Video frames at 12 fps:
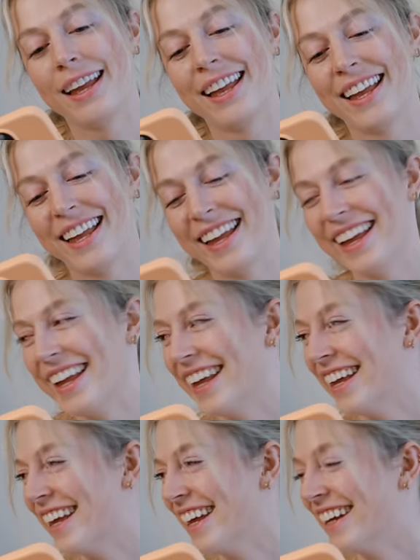
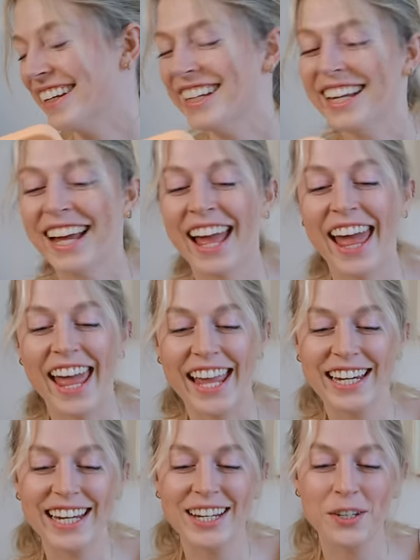Any
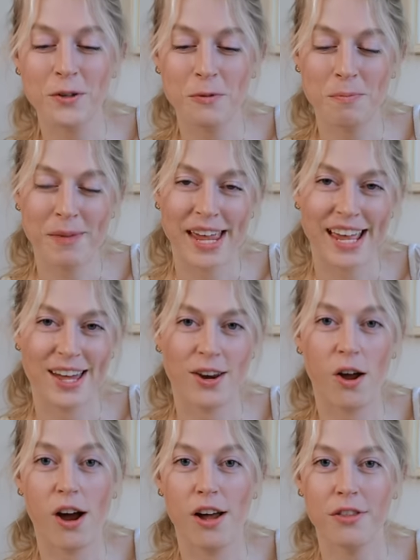new
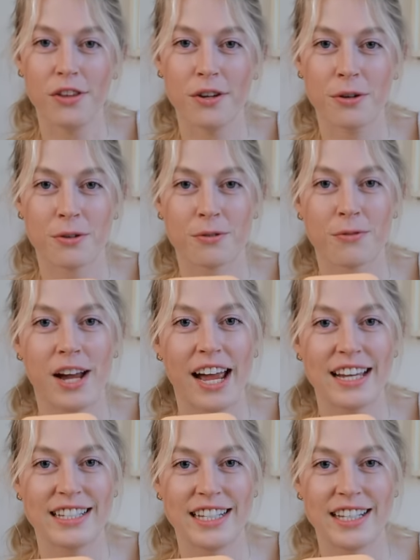man on the
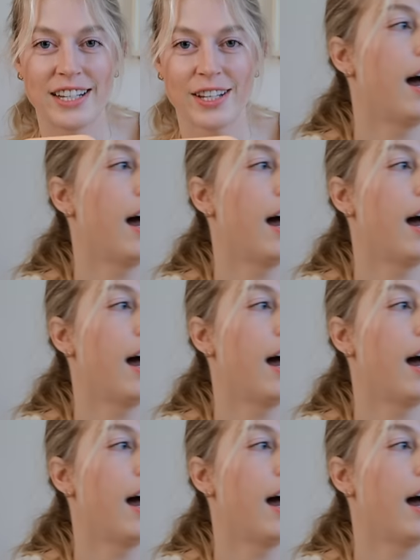horizon?